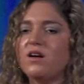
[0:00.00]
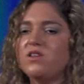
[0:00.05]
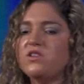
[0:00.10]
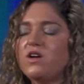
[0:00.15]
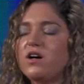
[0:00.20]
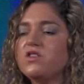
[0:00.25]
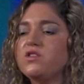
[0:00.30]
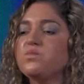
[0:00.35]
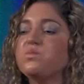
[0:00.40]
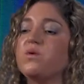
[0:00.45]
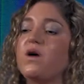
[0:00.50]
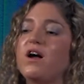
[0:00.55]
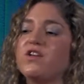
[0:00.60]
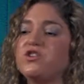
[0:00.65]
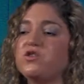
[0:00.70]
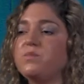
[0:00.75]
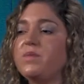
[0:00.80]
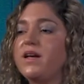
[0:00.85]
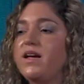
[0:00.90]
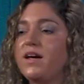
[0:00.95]
Dr.
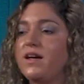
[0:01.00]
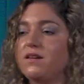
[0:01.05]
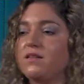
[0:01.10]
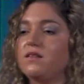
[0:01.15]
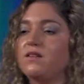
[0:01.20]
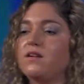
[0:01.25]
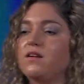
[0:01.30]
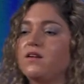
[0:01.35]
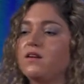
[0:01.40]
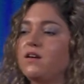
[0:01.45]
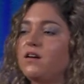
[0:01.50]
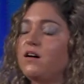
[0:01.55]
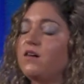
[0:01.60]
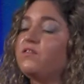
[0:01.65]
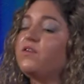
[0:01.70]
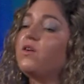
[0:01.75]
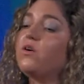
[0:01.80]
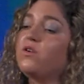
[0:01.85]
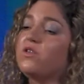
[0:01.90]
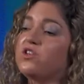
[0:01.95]
Roger Payne
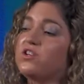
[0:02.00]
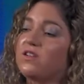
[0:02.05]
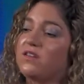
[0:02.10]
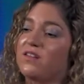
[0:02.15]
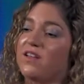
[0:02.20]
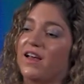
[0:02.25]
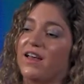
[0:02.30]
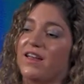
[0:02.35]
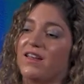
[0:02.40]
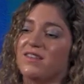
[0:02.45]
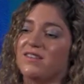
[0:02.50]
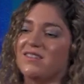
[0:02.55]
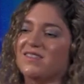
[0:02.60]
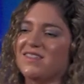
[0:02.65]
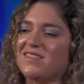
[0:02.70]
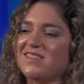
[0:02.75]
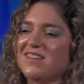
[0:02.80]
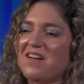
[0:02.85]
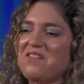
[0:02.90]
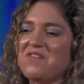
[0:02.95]
of Ocean Alliance
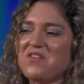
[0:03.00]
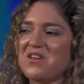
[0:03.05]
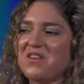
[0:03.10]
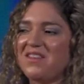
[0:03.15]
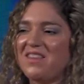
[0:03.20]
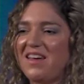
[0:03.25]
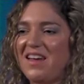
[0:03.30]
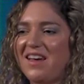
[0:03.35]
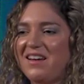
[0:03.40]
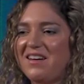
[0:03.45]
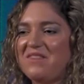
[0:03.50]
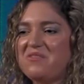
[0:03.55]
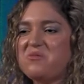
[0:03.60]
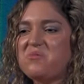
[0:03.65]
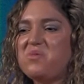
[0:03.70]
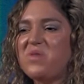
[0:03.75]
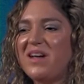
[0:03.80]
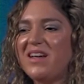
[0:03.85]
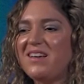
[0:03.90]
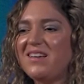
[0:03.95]
discovered that
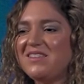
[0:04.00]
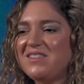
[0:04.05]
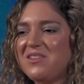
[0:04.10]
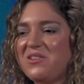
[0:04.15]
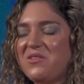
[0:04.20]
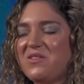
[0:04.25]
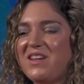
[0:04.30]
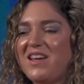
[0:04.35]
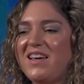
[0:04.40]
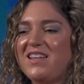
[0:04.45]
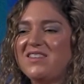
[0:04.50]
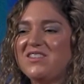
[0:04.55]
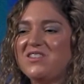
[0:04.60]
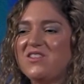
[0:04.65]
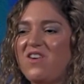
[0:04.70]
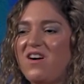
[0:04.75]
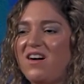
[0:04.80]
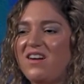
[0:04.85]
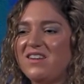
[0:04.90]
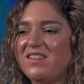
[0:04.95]
whales create
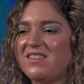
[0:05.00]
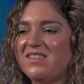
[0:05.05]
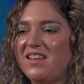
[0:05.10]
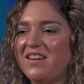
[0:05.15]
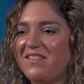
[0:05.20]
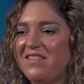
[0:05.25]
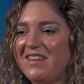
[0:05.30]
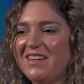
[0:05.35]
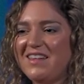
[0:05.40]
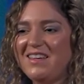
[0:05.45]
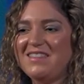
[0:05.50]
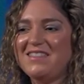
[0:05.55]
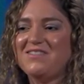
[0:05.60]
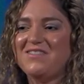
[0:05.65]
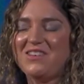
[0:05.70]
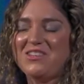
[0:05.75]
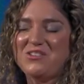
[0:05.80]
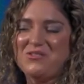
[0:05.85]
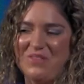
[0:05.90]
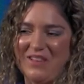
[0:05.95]
songs that are
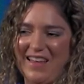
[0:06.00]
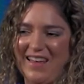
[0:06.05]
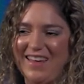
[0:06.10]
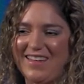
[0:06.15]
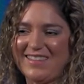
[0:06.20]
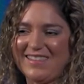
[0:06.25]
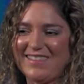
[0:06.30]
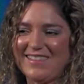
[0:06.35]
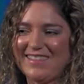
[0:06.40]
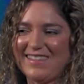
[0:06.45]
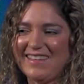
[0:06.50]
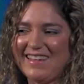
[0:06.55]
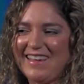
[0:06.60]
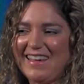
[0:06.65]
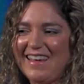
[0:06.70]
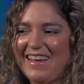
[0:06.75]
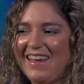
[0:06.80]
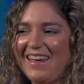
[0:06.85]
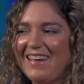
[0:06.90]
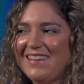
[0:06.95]
individualized.
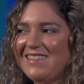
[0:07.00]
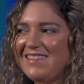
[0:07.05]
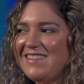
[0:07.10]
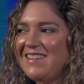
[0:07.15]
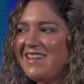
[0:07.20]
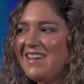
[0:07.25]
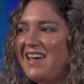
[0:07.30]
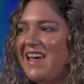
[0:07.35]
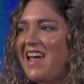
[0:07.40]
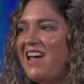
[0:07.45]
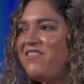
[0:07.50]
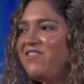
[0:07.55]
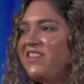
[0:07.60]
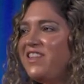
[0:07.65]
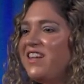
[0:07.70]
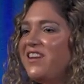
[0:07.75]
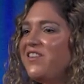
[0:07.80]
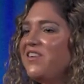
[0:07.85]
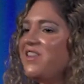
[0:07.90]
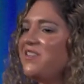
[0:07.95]
And every
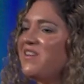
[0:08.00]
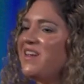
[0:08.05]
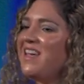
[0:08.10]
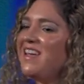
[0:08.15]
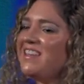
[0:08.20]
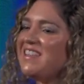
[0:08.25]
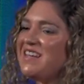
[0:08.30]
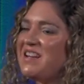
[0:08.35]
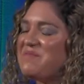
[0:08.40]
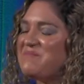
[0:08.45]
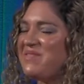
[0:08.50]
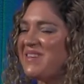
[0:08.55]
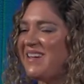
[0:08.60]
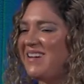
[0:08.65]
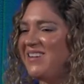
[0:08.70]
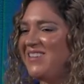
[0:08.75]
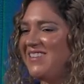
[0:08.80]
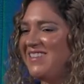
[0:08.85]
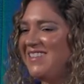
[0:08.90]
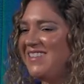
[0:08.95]
year a new hit comes
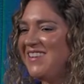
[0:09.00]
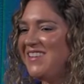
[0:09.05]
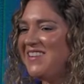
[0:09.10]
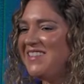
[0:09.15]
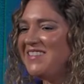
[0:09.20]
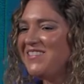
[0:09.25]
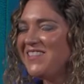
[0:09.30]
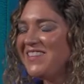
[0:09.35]
out, so it's